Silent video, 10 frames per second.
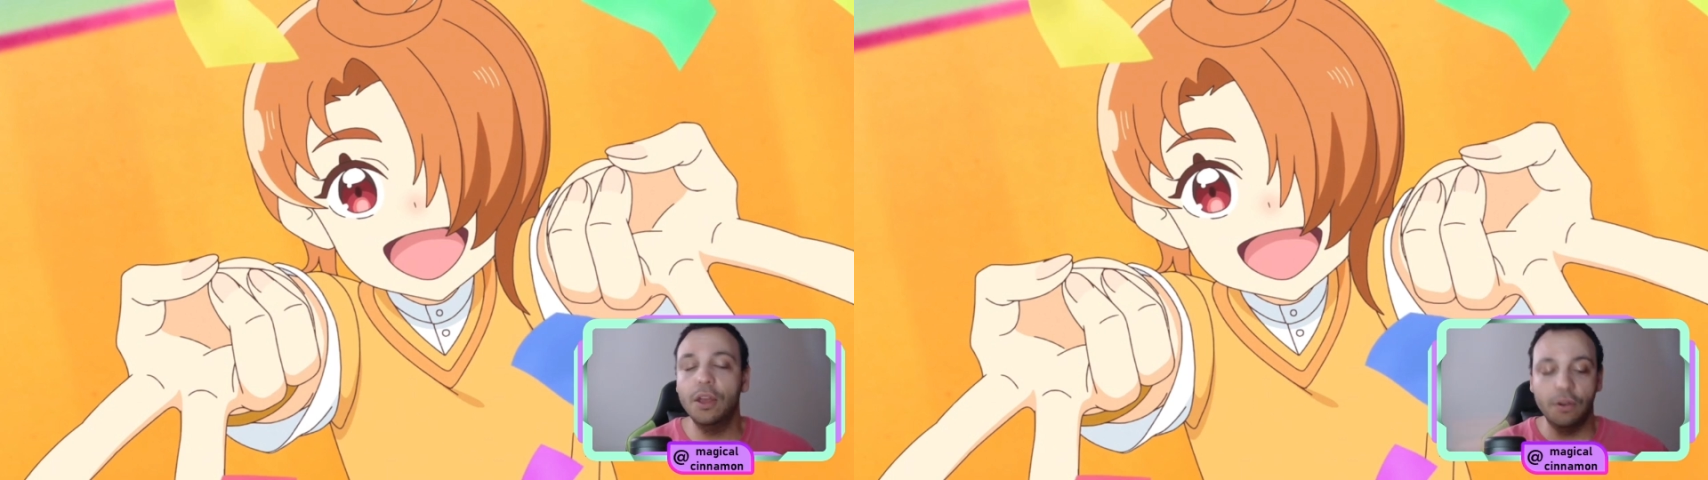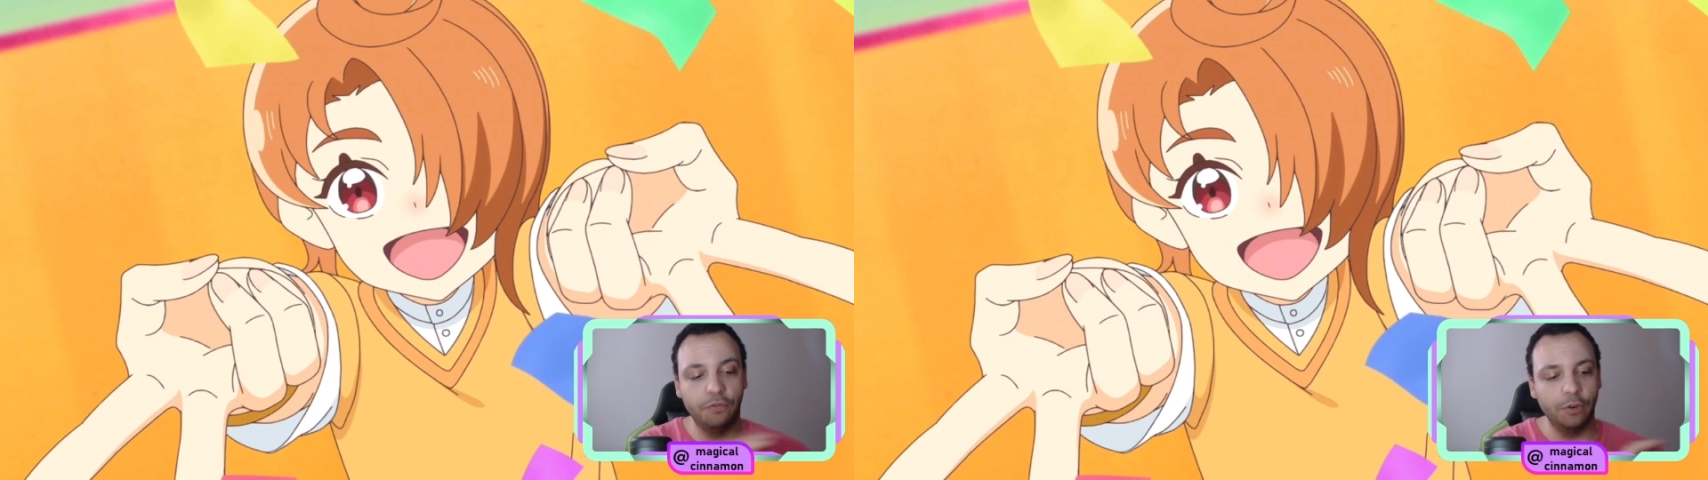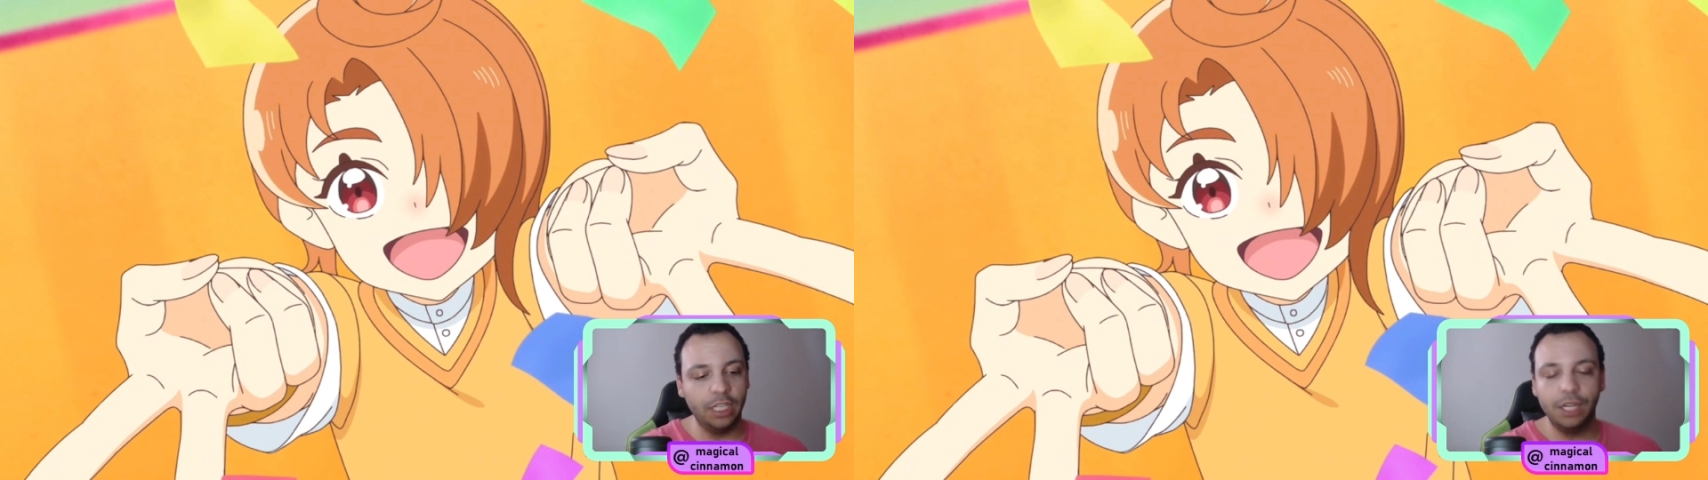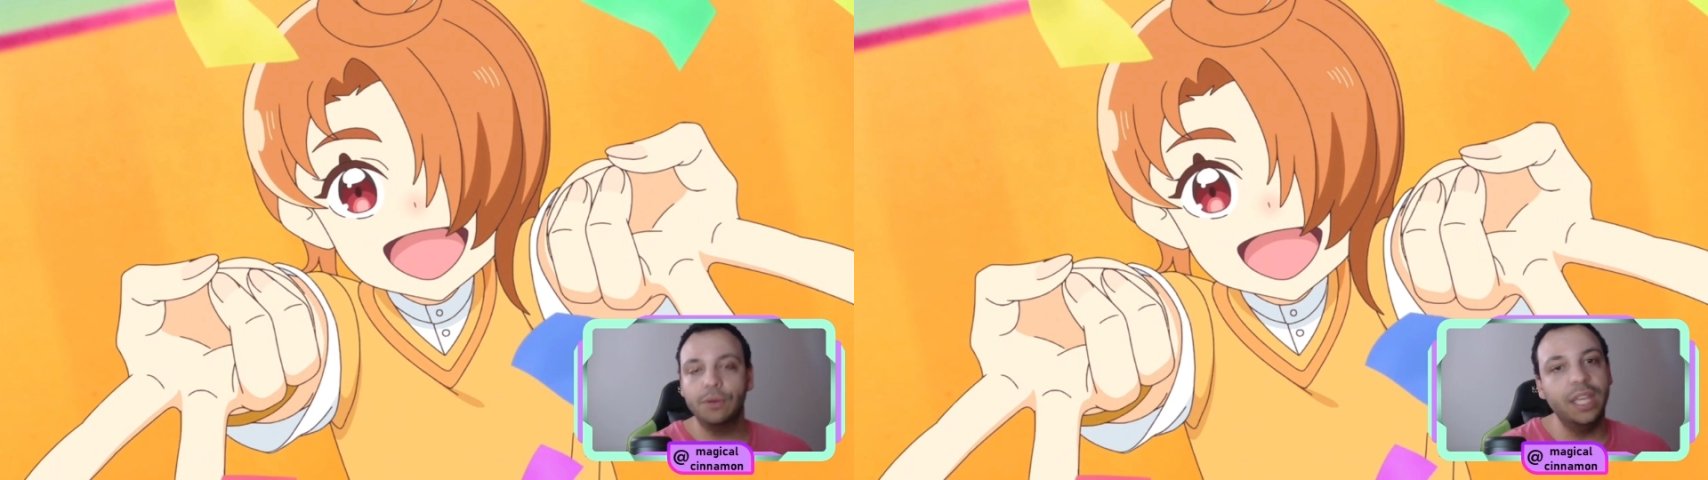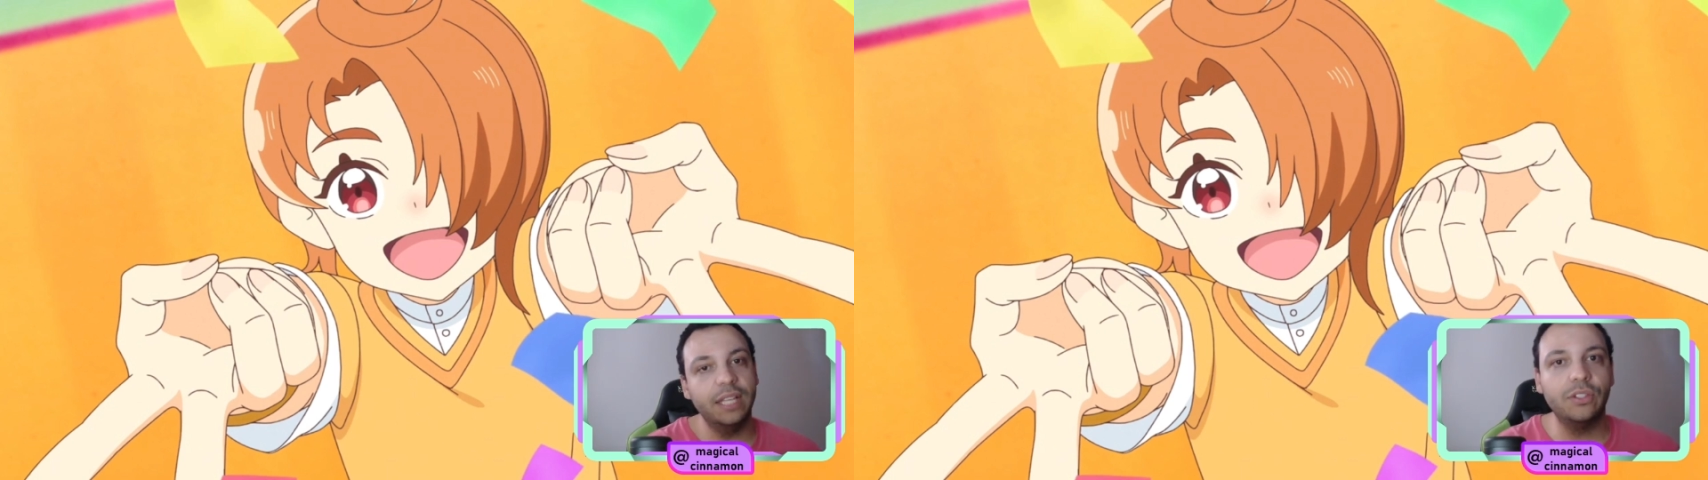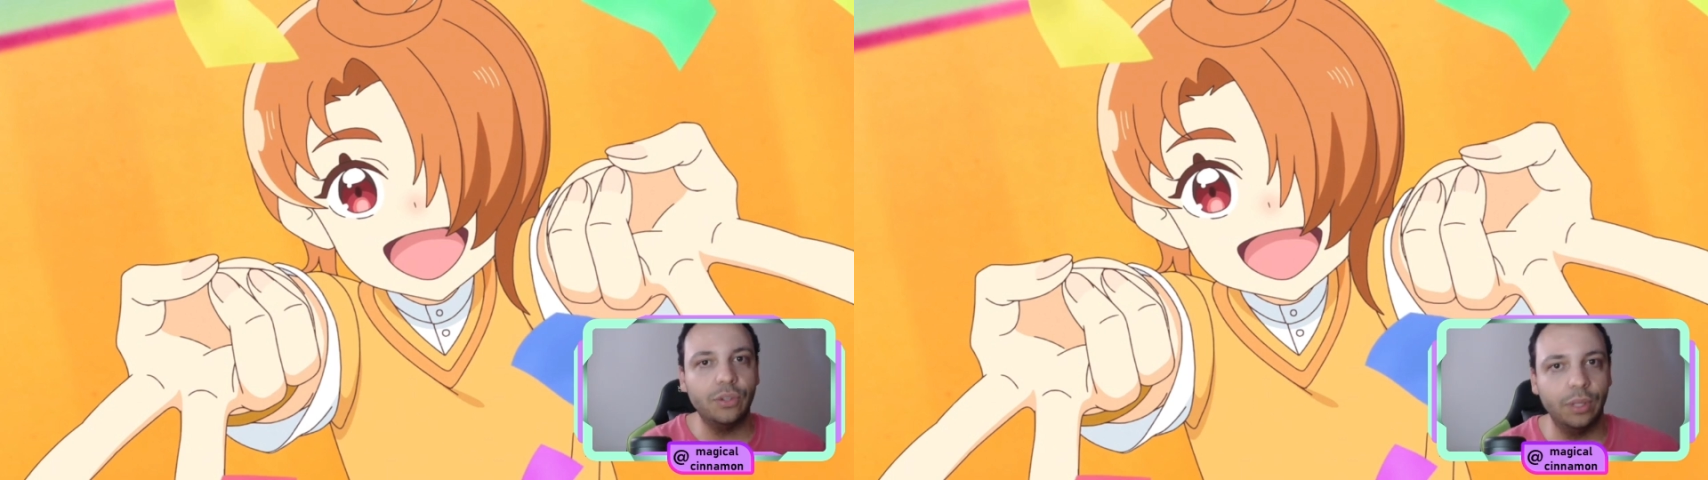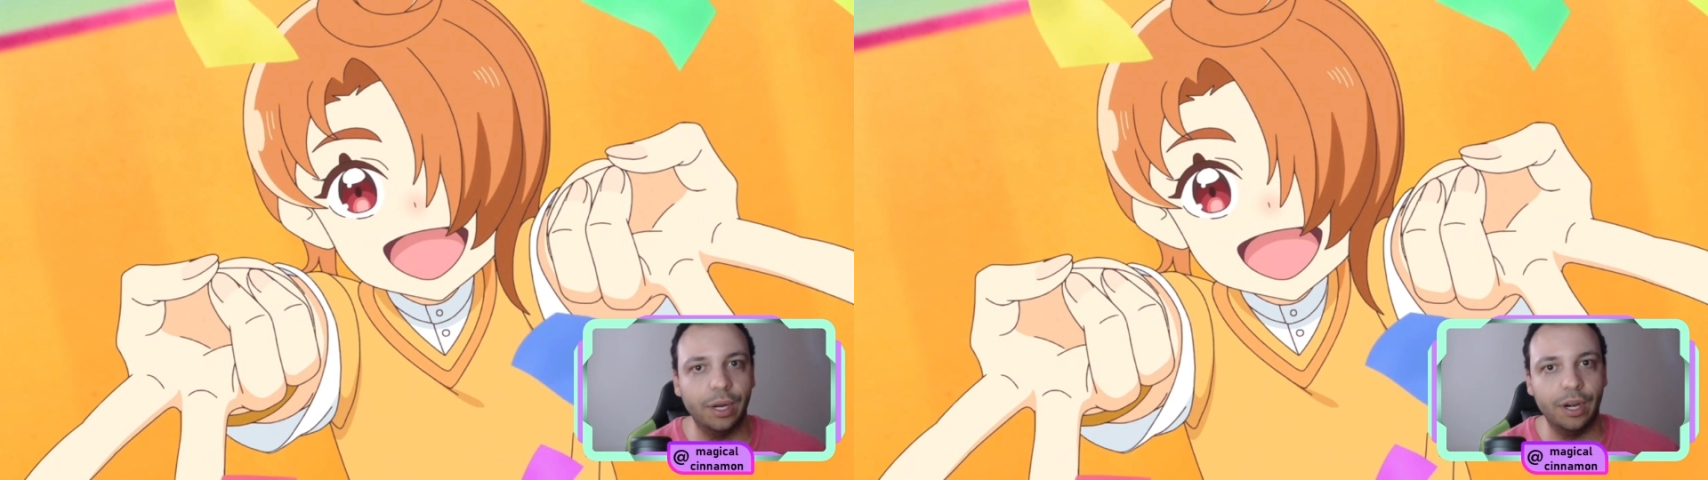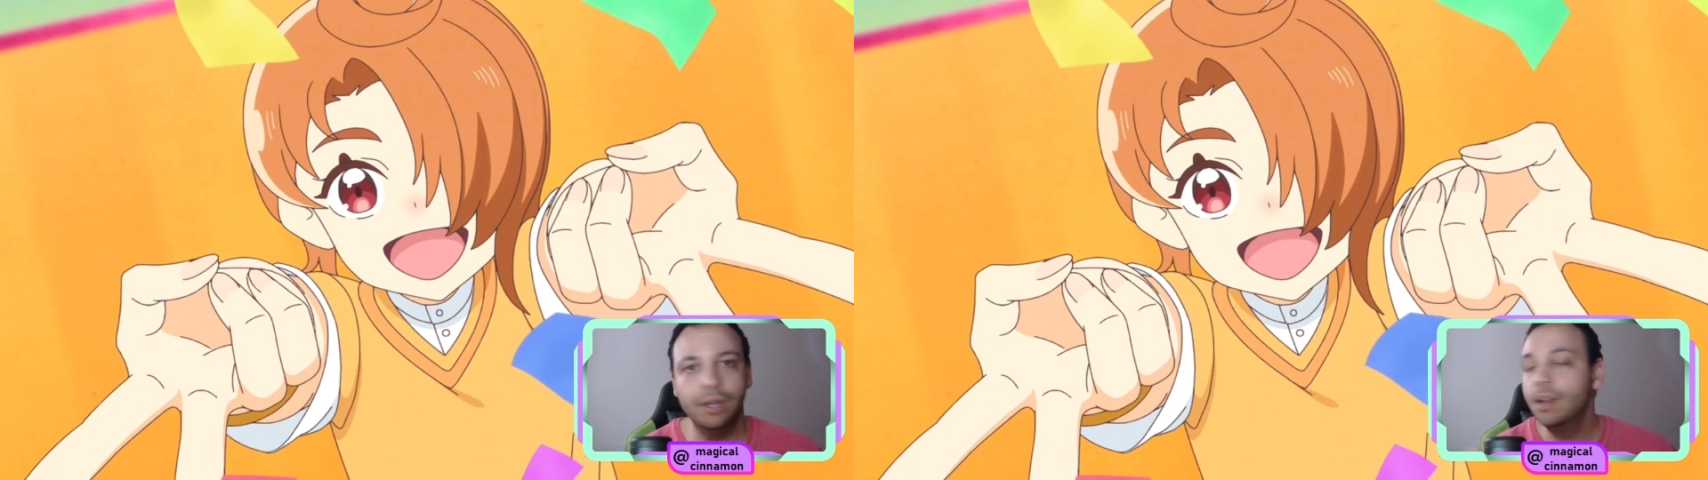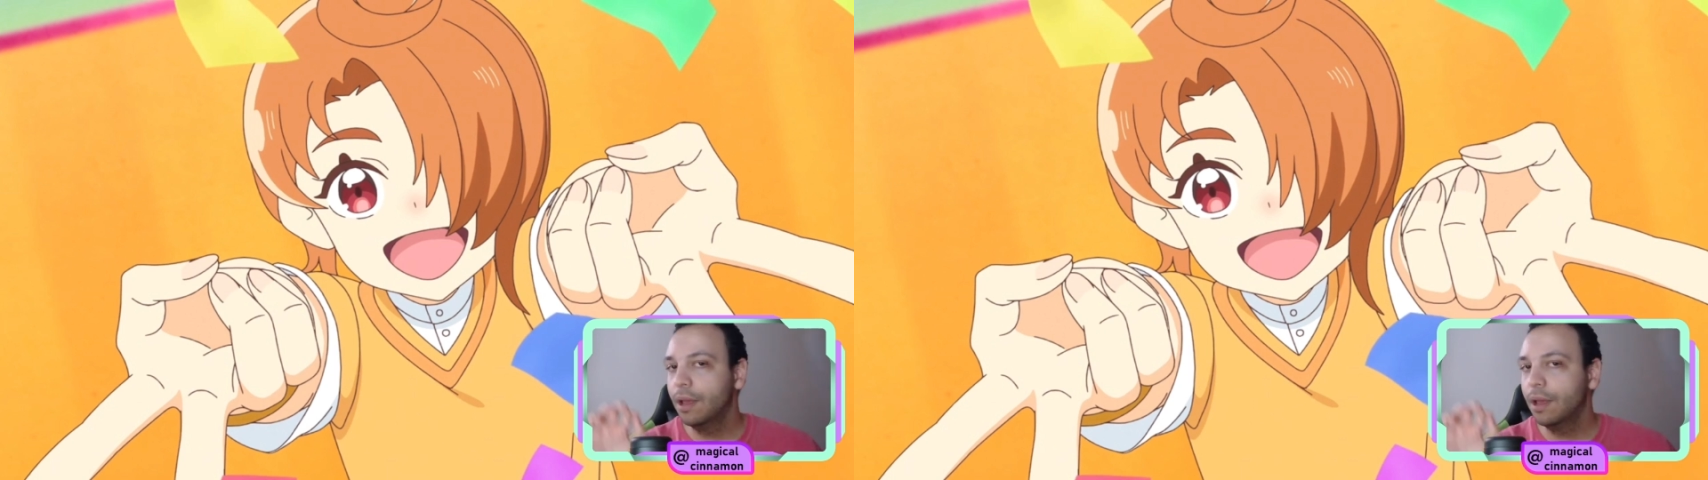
for little kids to learn.